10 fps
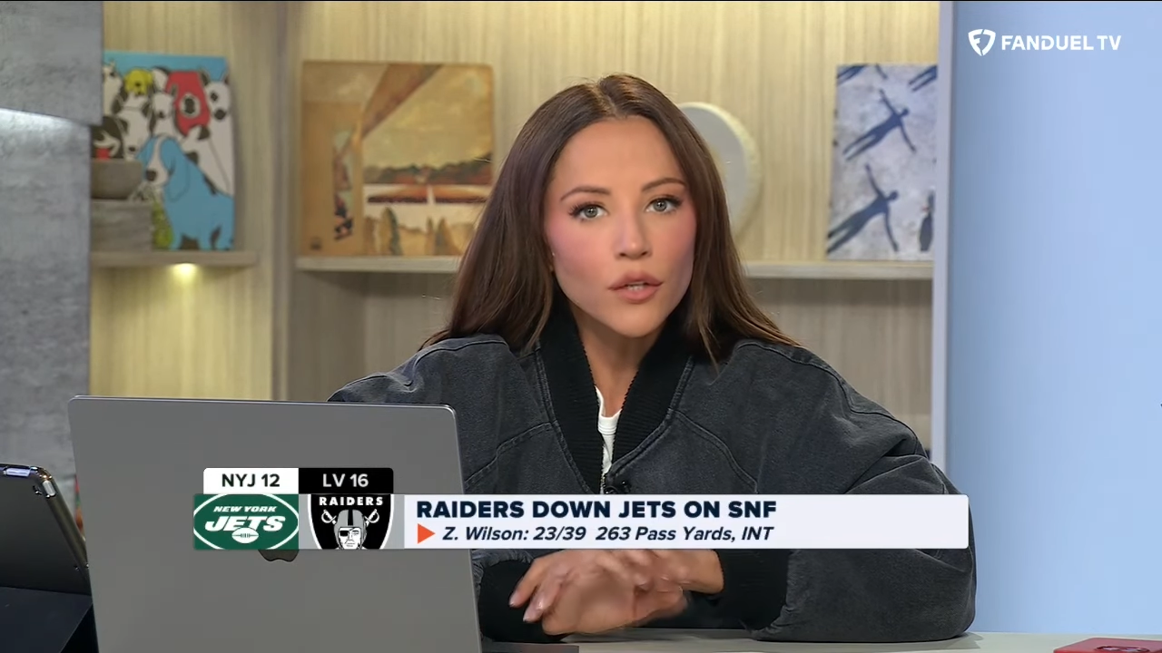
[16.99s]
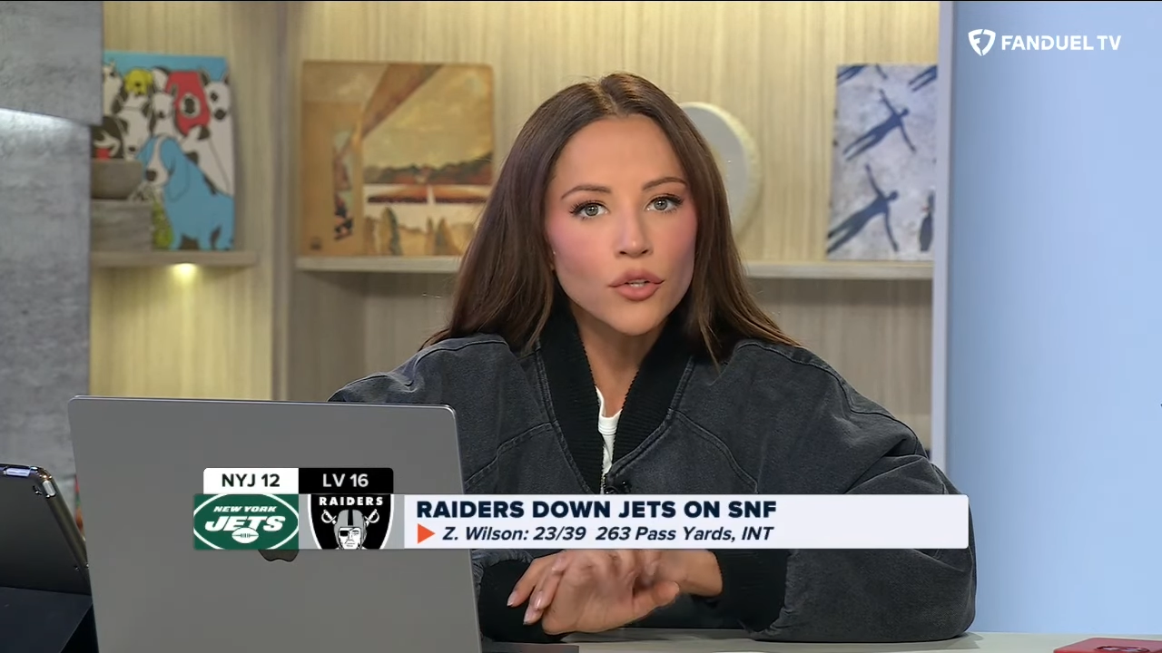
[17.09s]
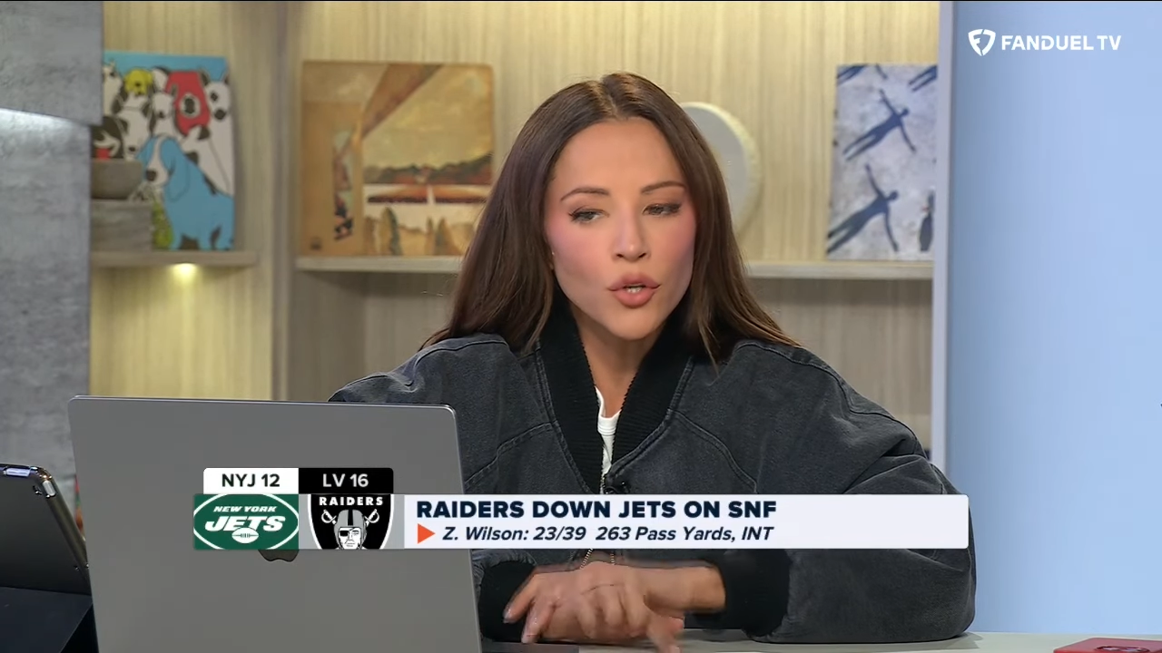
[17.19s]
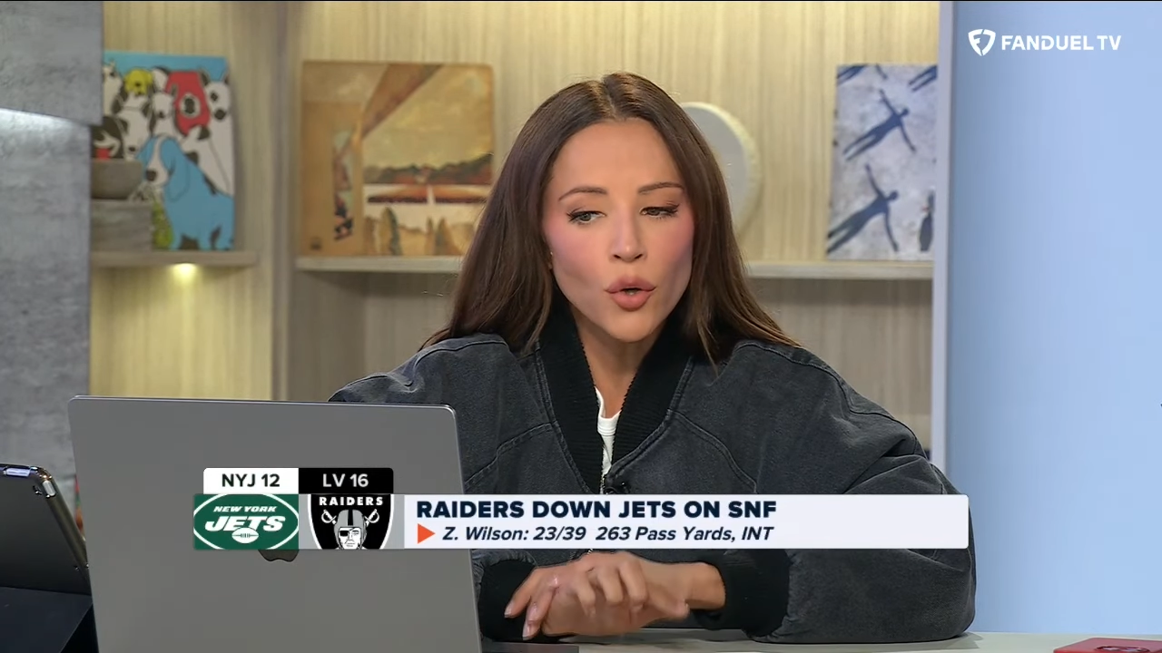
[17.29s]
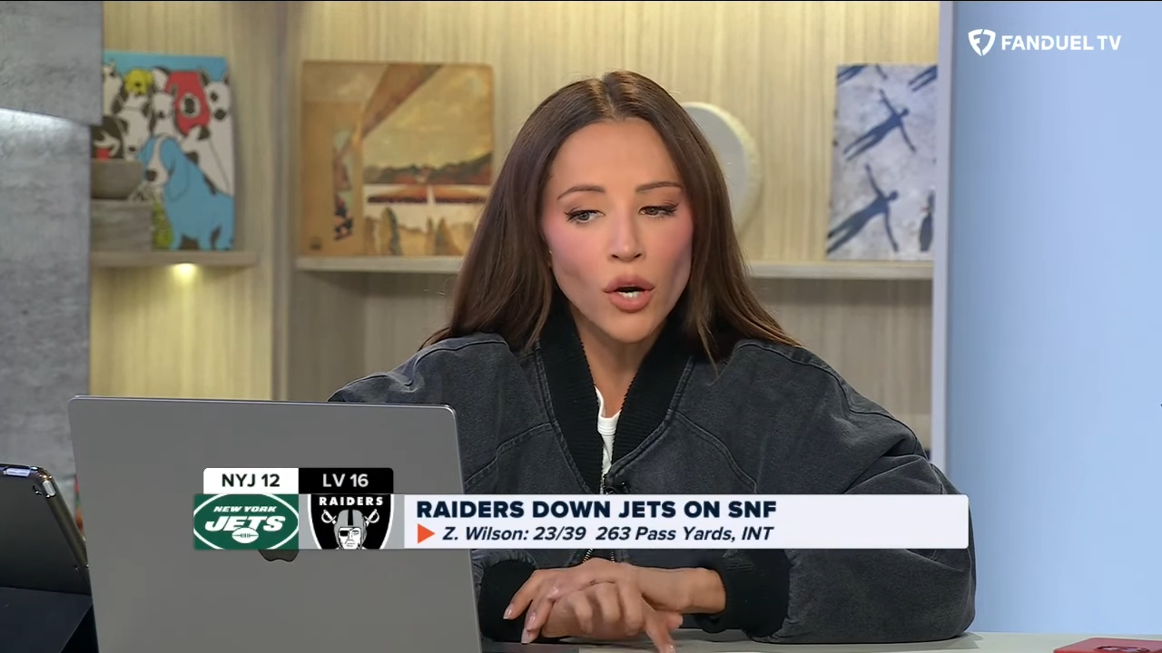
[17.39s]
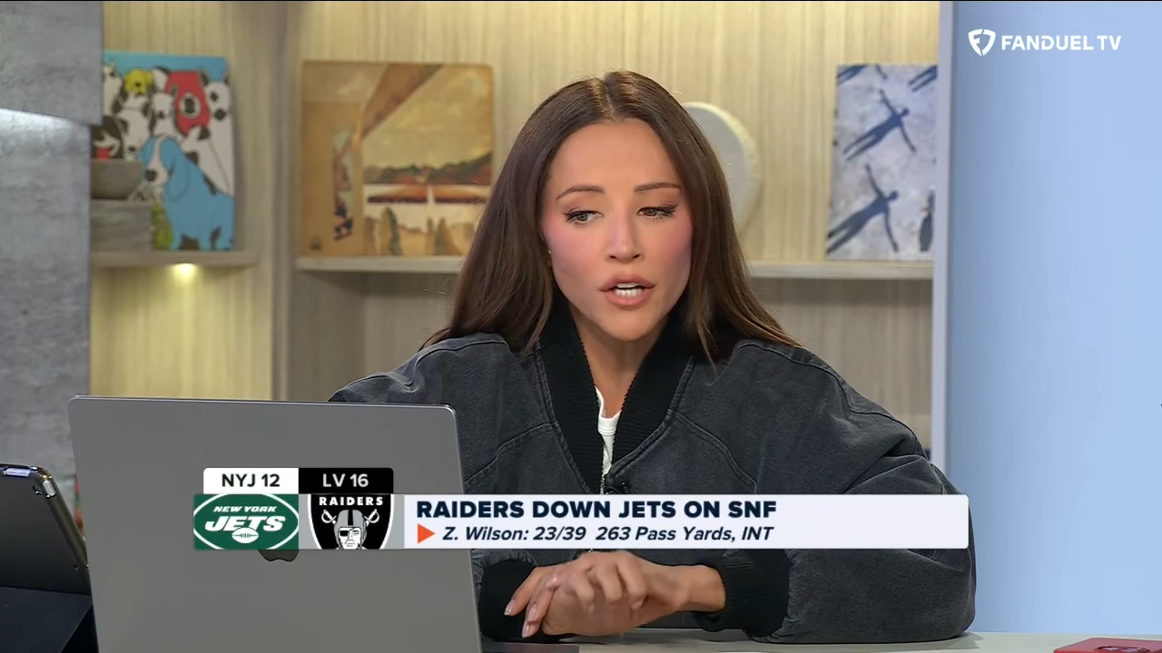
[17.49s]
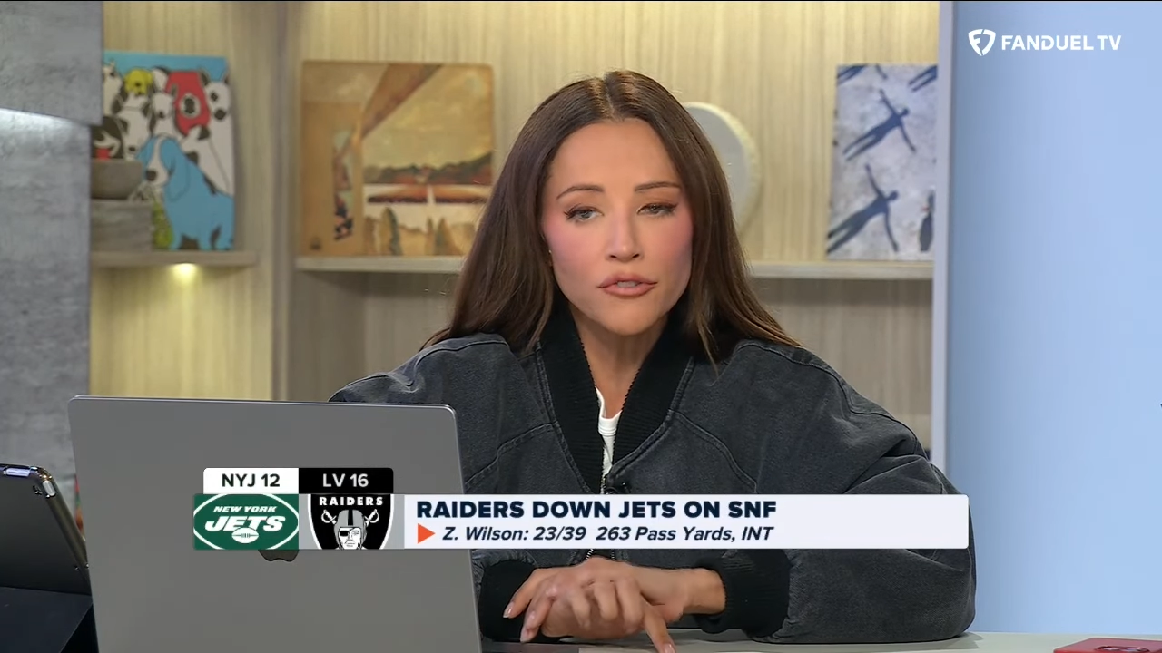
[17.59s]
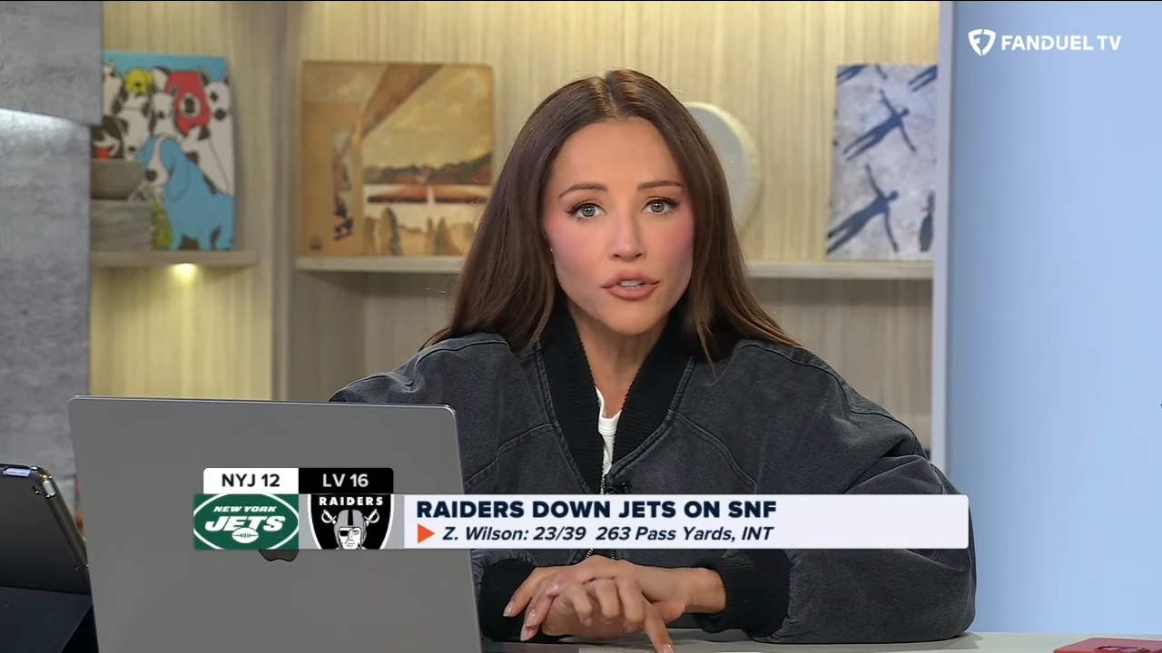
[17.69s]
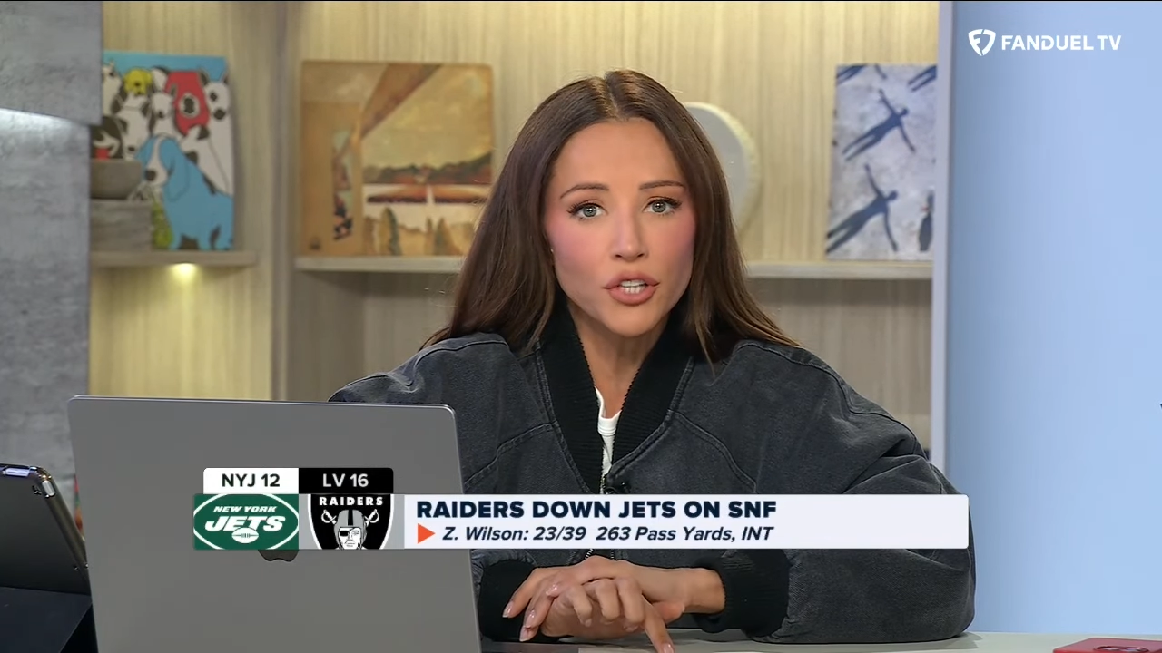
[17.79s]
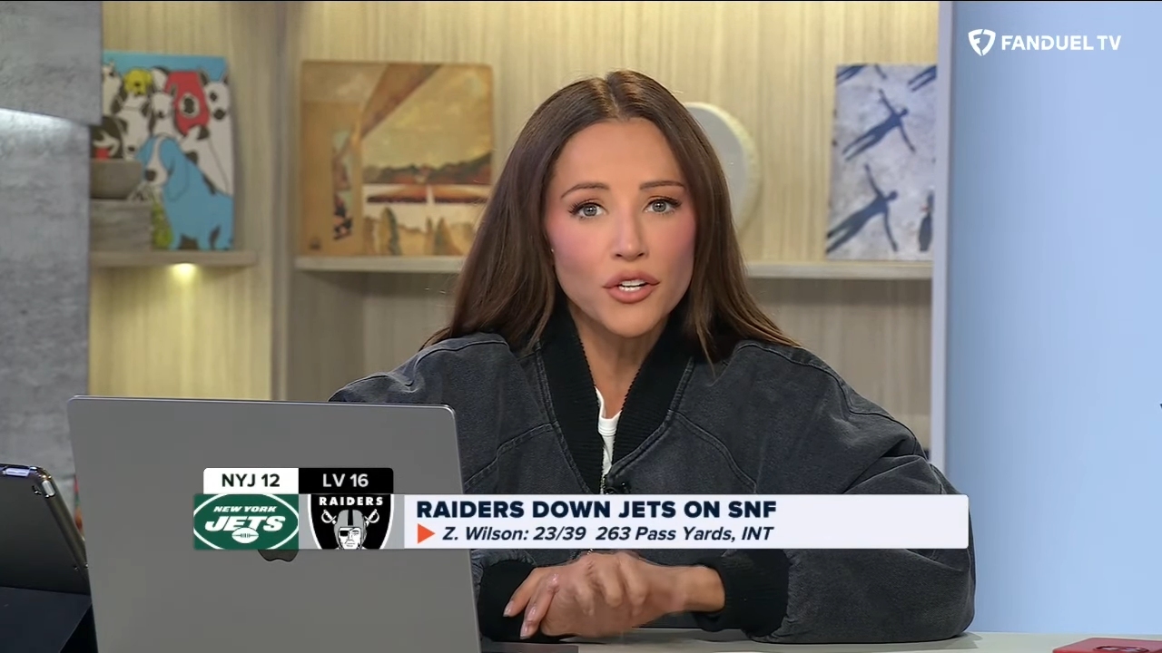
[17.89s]
New York
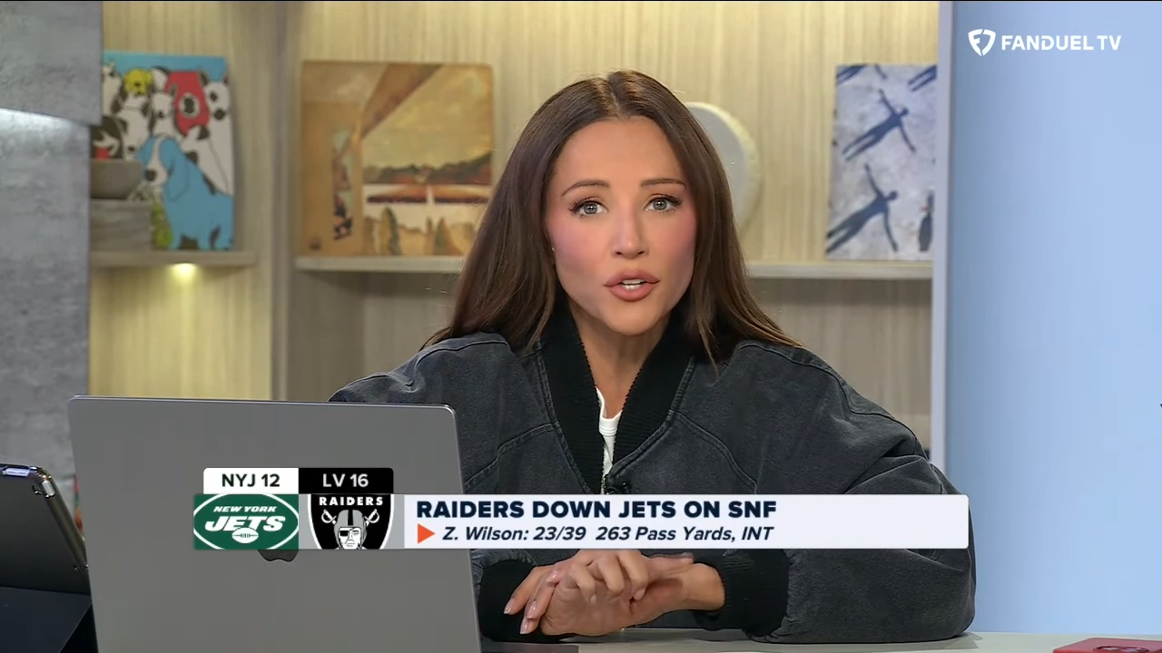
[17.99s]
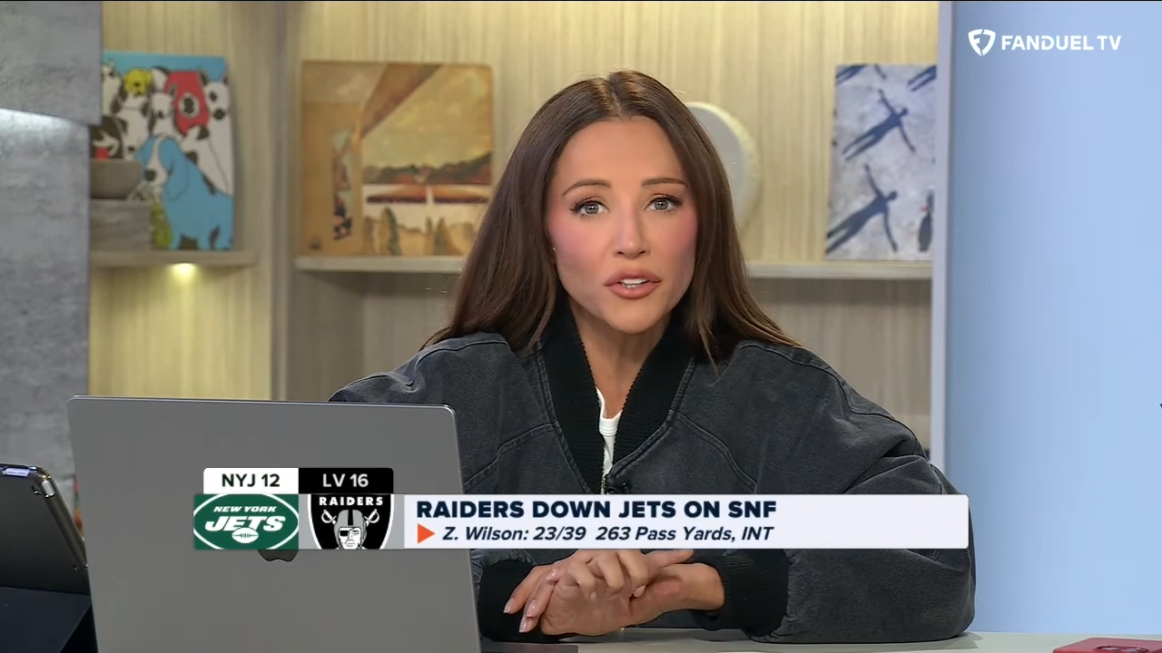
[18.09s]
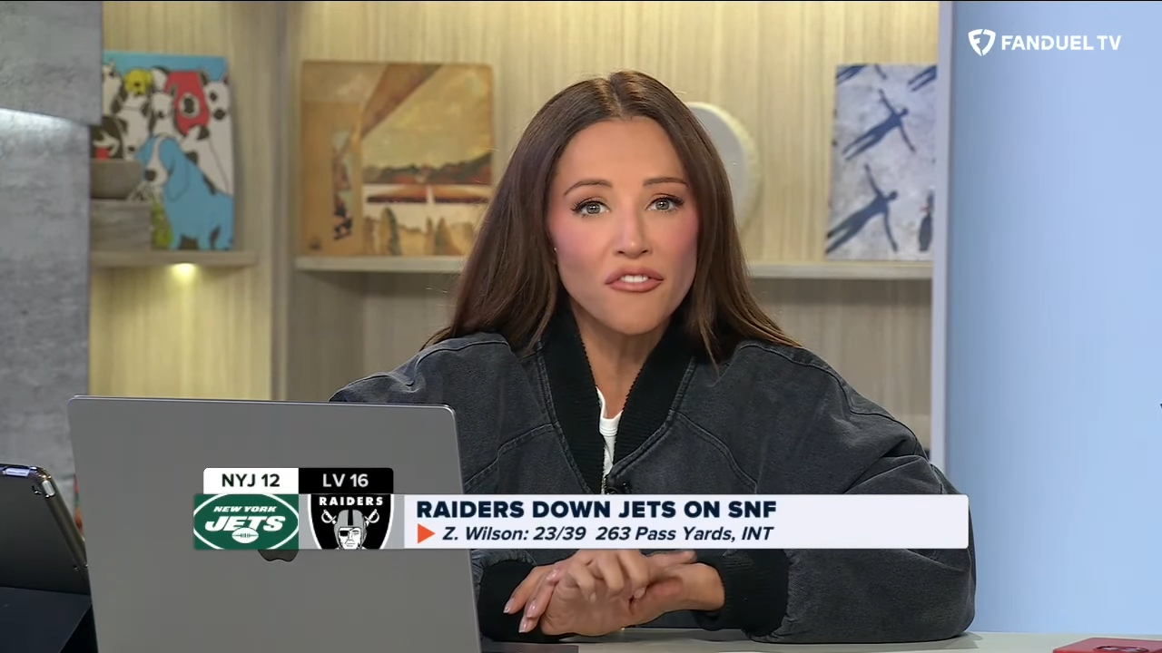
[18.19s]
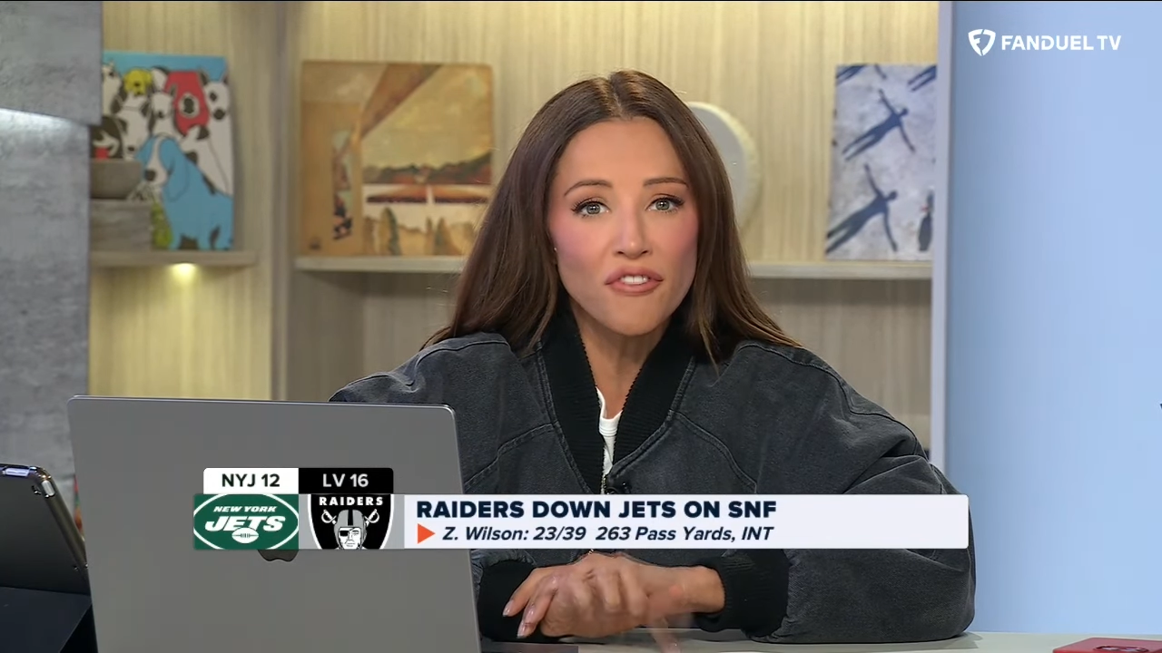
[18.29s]
converted nearly